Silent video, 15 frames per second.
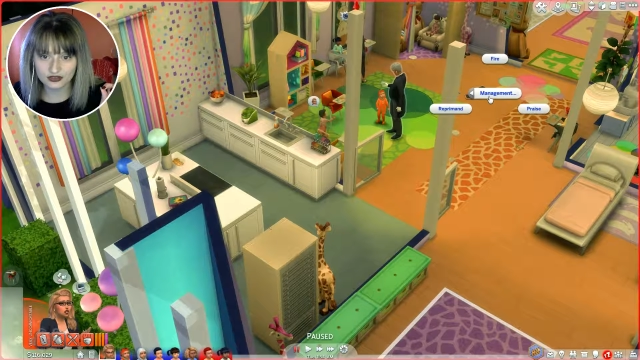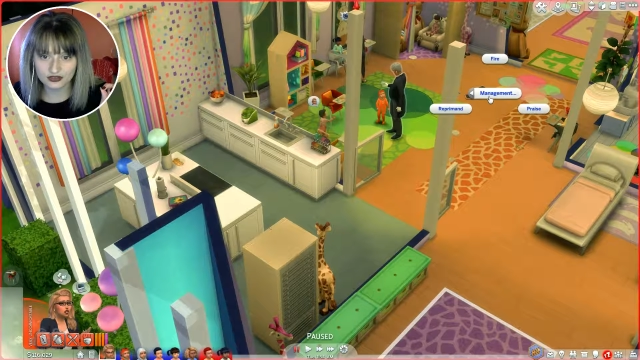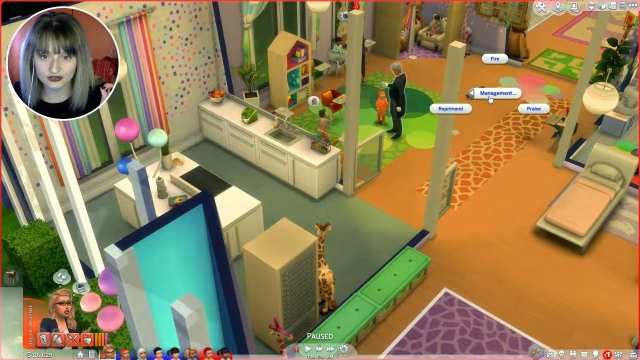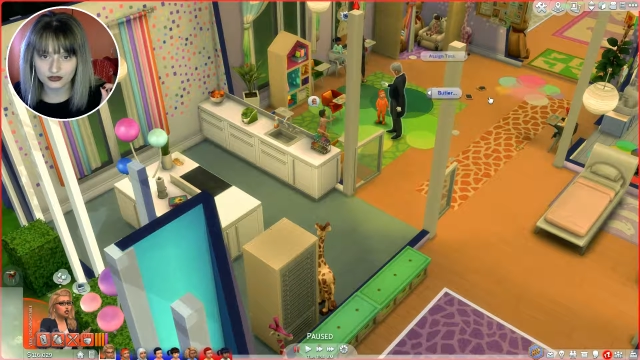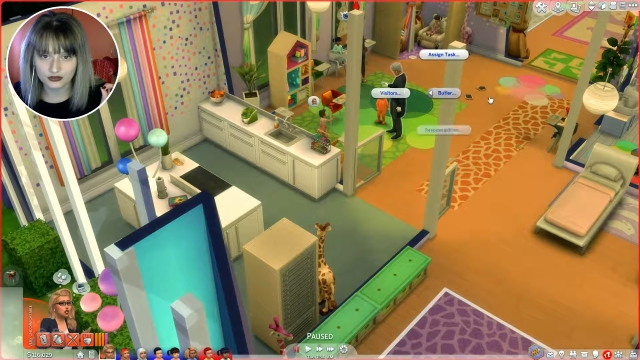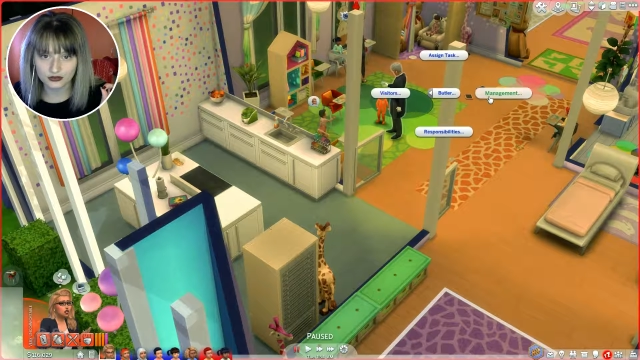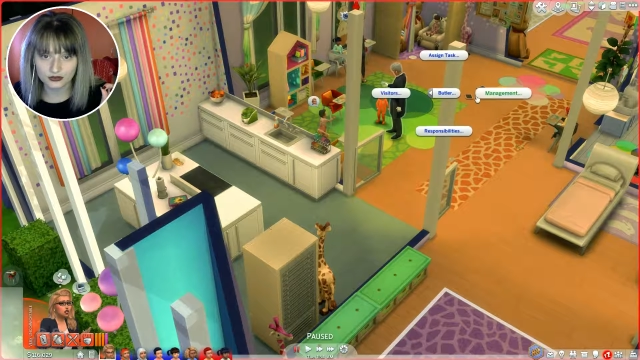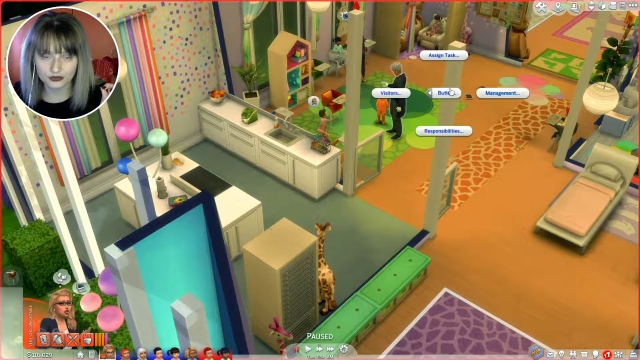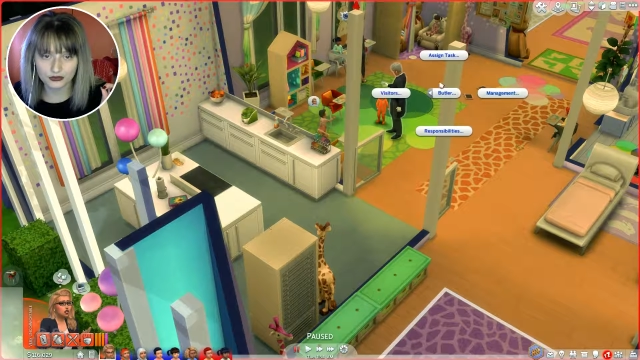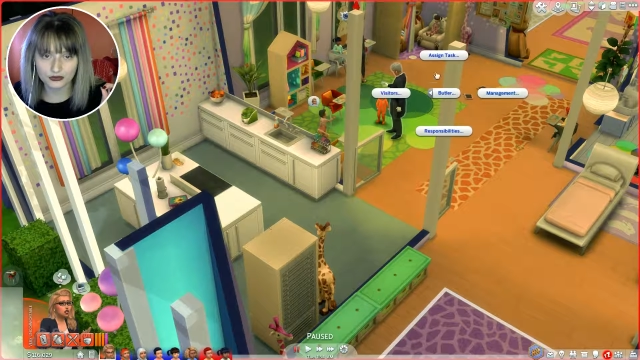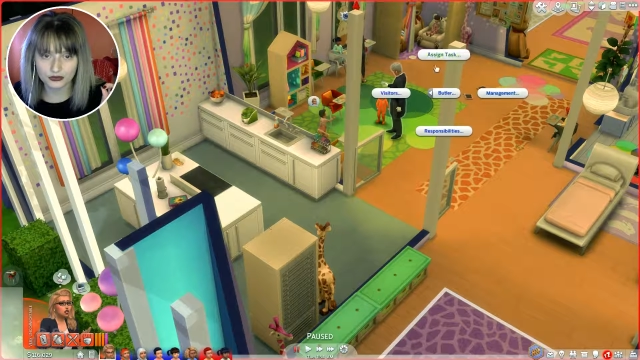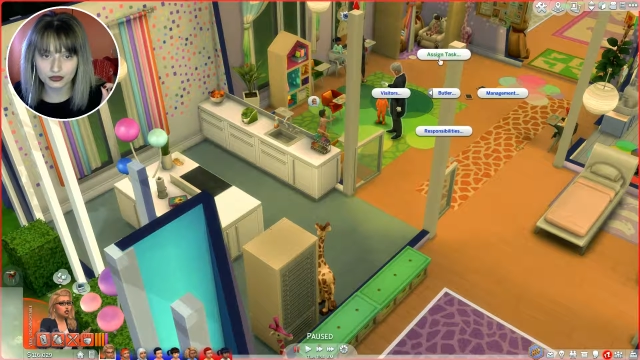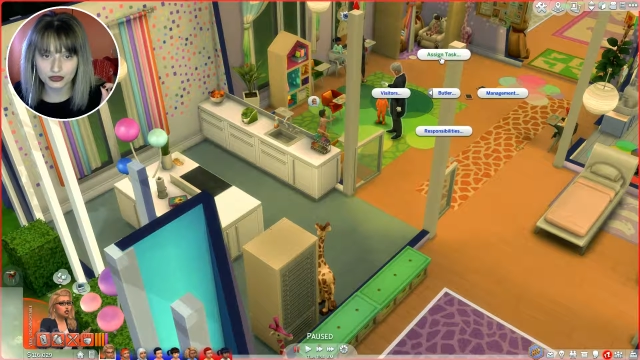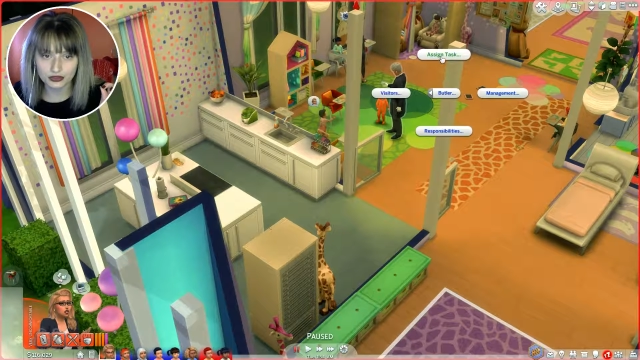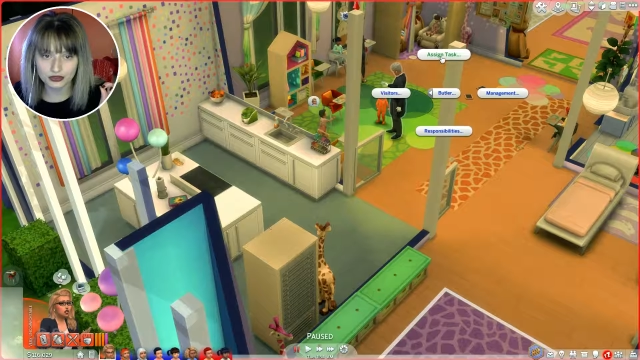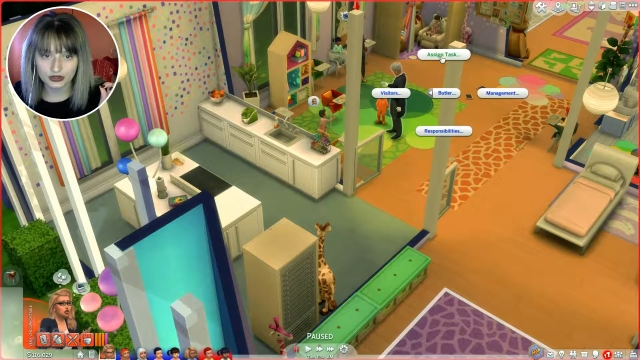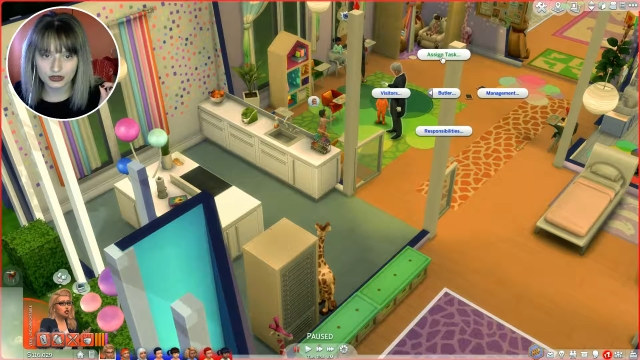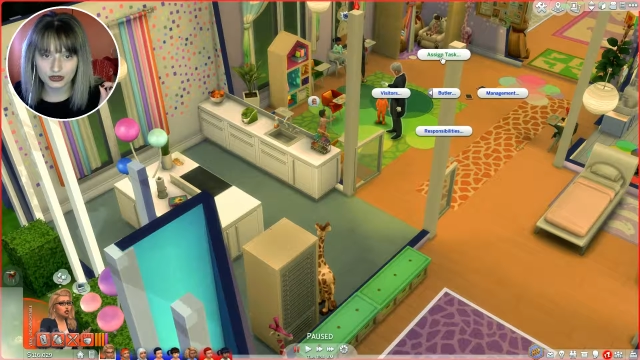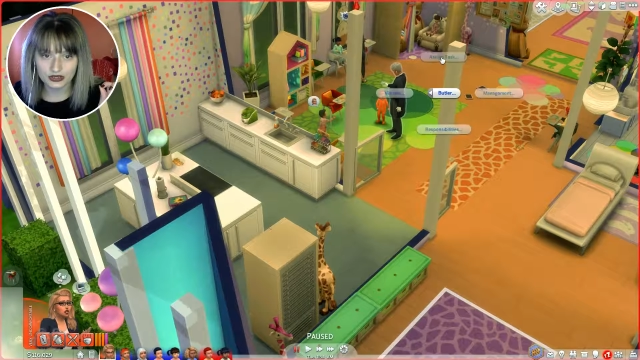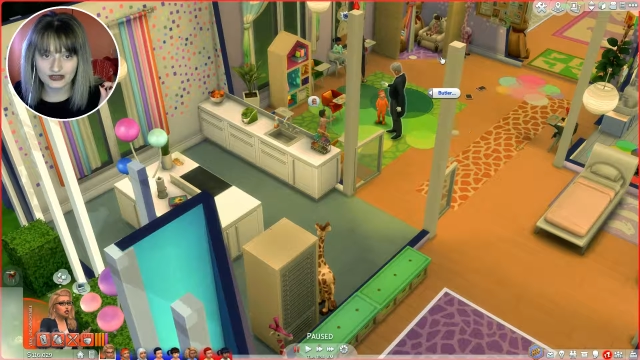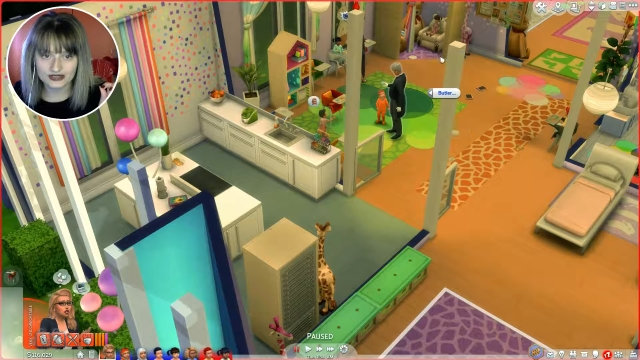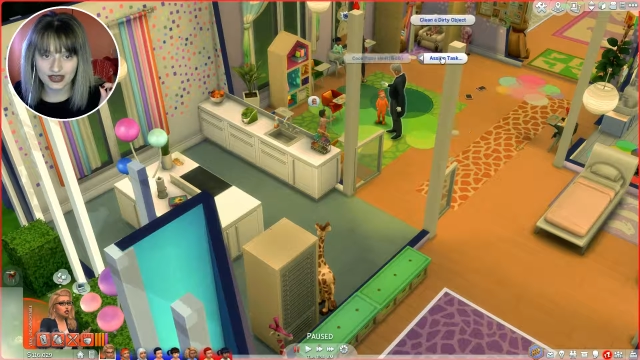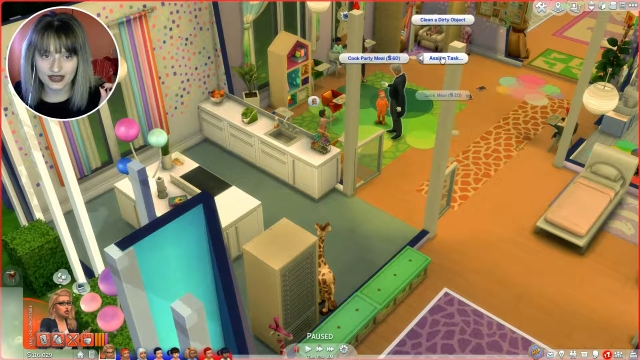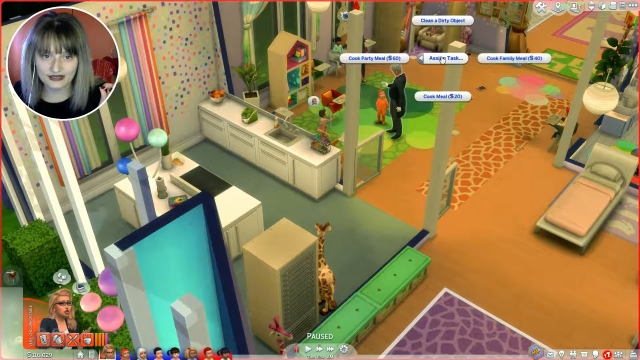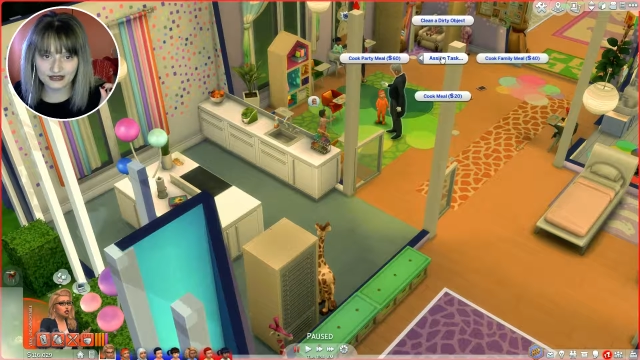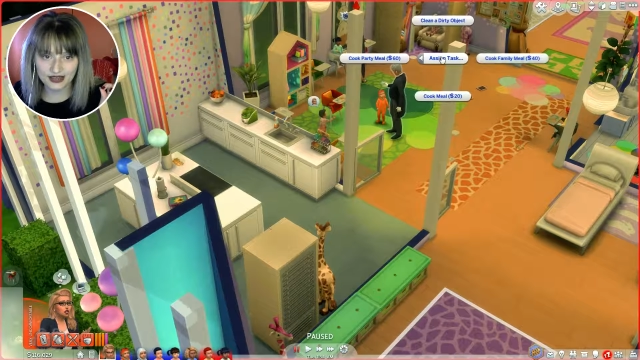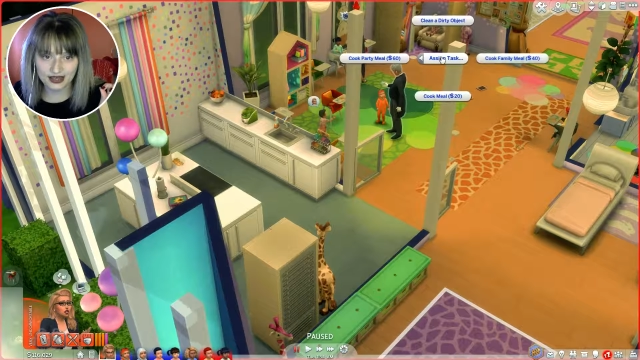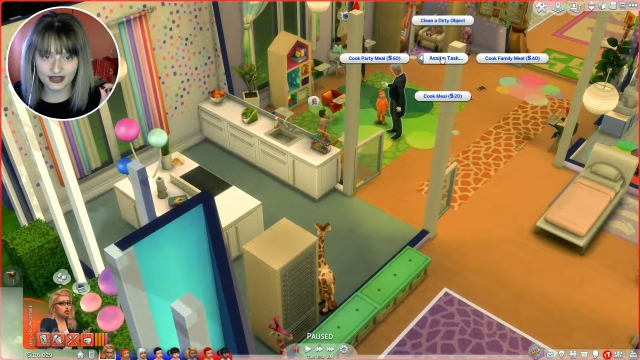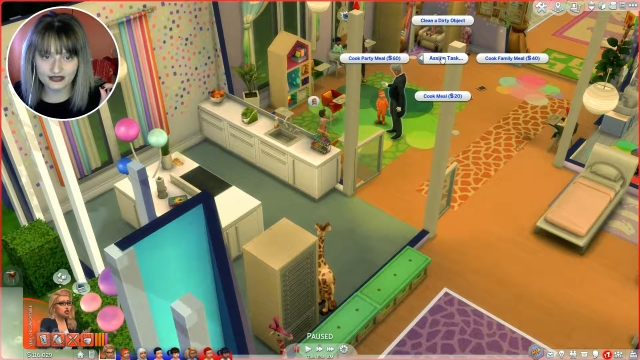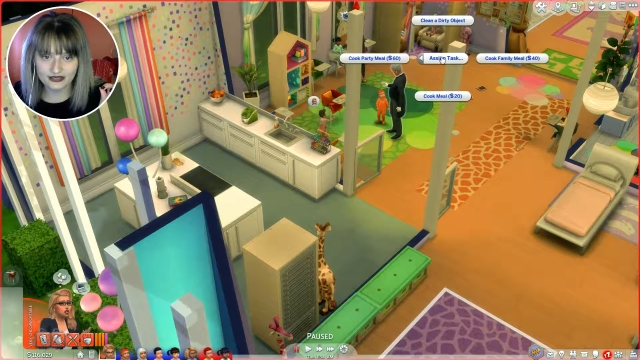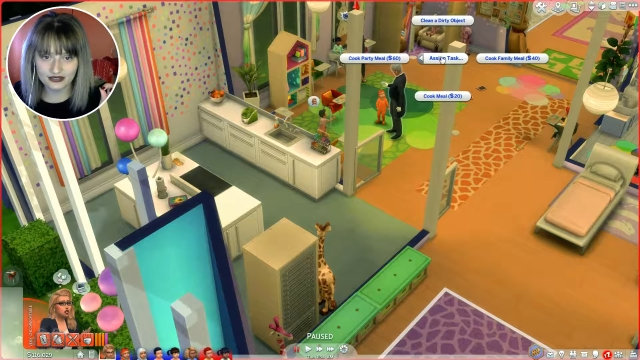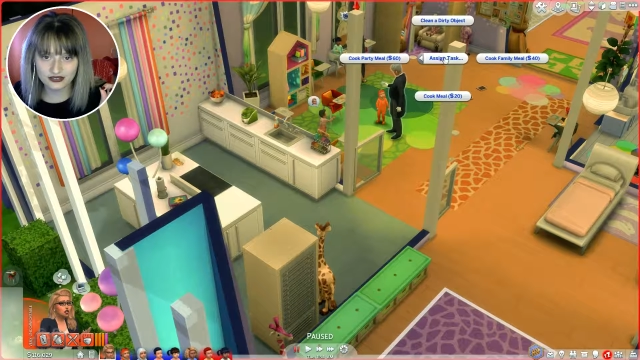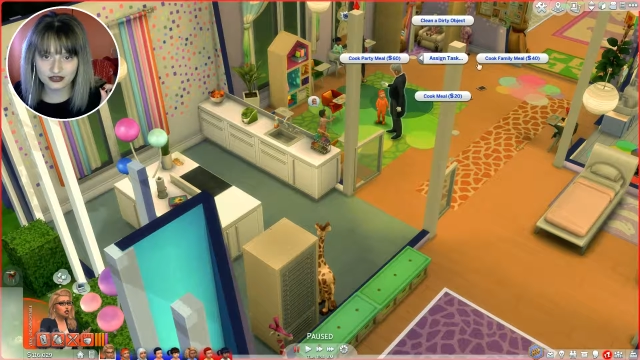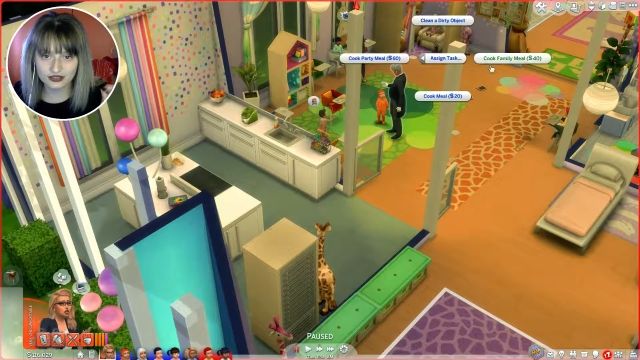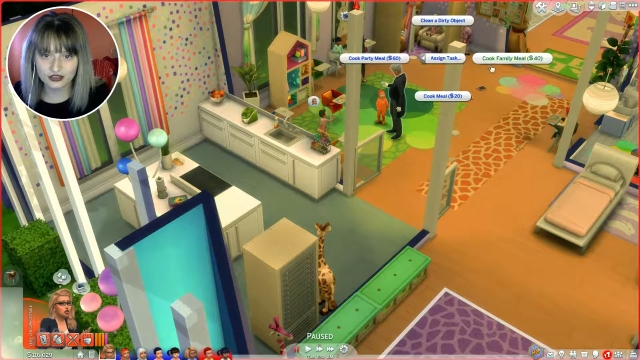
no, assign task,